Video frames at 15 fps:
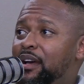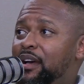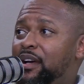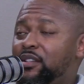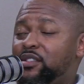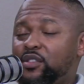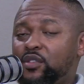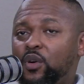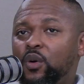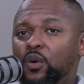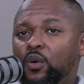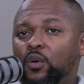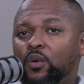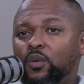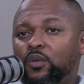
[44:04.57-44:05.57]

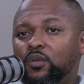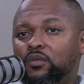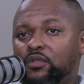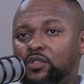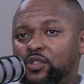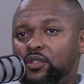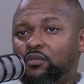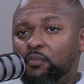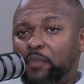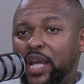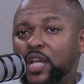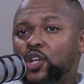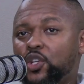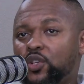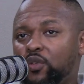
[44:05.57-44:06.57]
So make
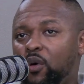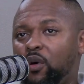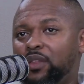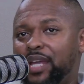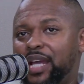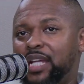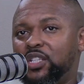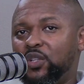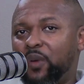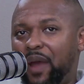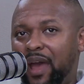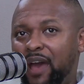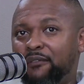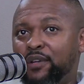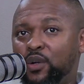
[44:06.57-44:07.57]
sure that you
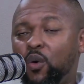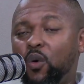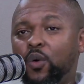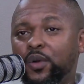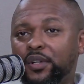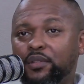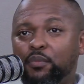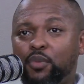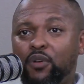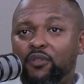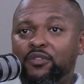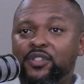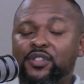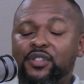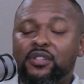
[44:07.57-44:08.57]
have an audit
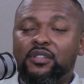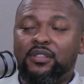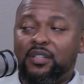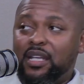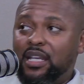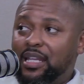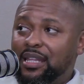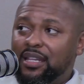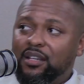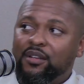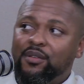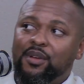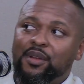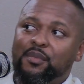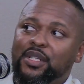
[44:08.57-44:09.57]
provision in the
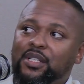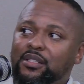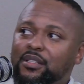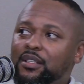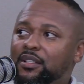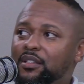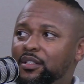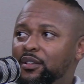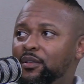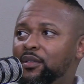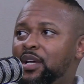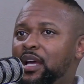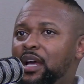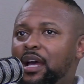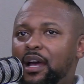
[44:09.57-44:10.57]
agreement,
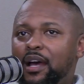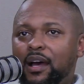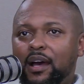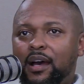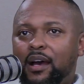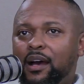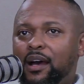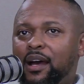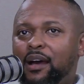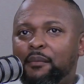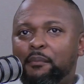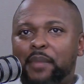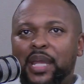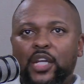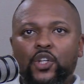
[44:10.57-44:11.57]

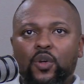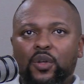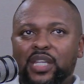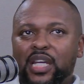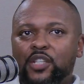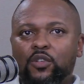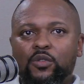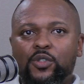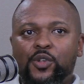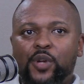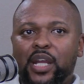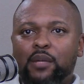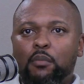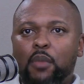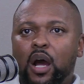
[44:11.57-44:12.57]
make sure that your
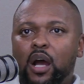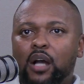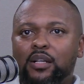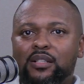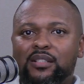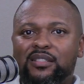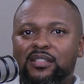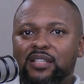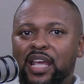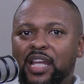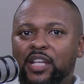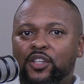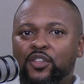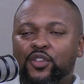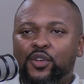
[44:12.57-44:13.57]
trademarks
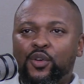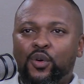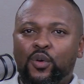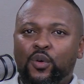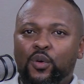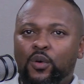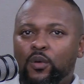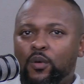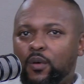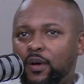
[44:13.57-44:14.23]
and your